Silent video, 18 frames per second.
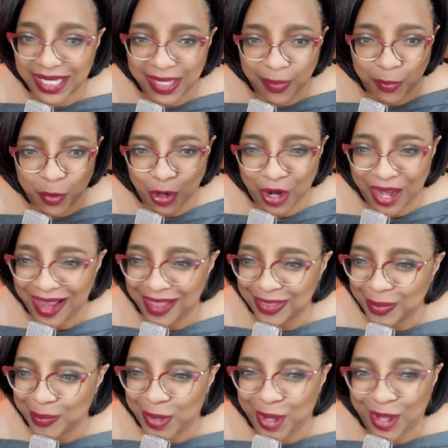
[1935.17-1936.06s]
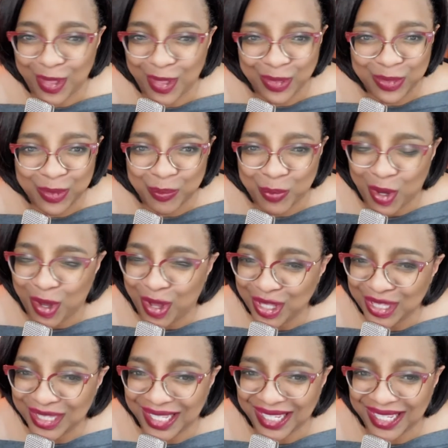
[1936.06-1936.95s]
Keep your eye on the ball. And the
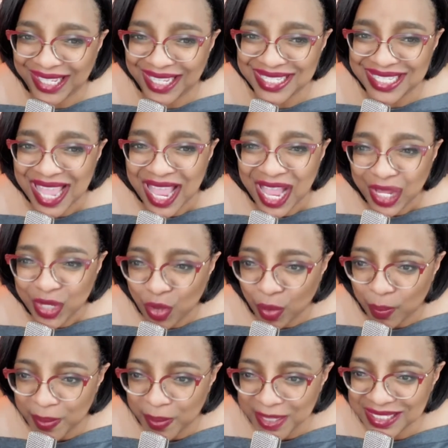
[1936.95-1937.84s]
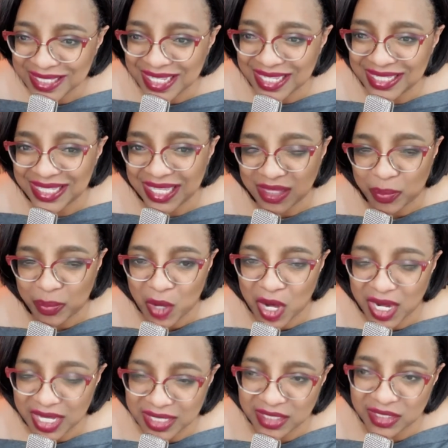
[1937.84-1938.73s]
ball is your business and the
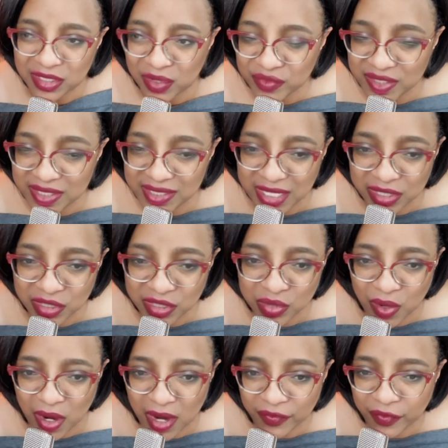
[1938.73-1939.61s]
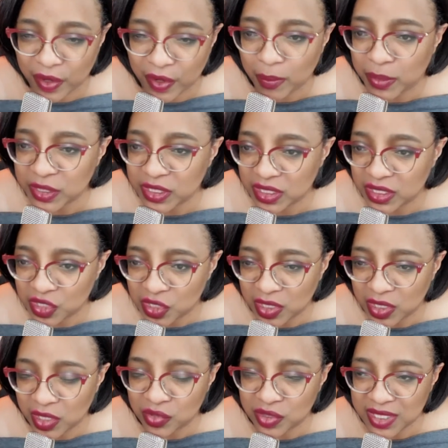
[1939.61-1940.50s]
products and services that you offer and
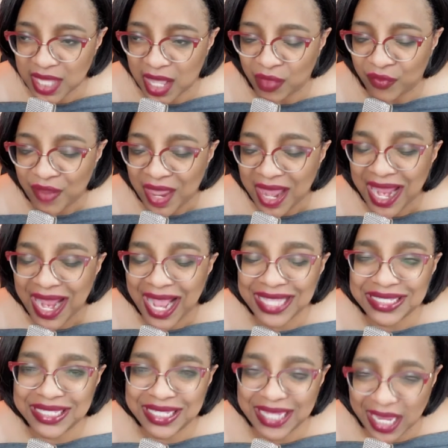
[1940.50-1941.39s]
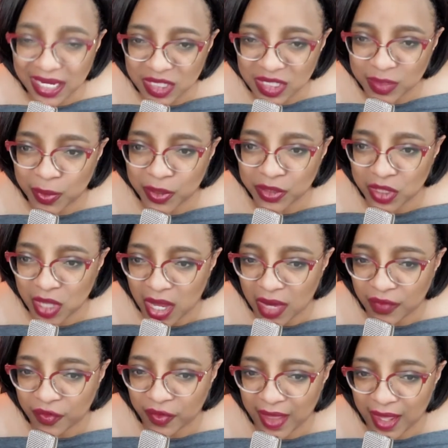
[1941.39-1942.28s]
positioning yourself as the expert to
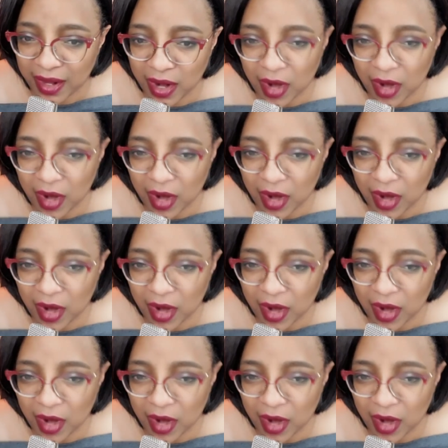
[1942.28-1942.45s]
offer that.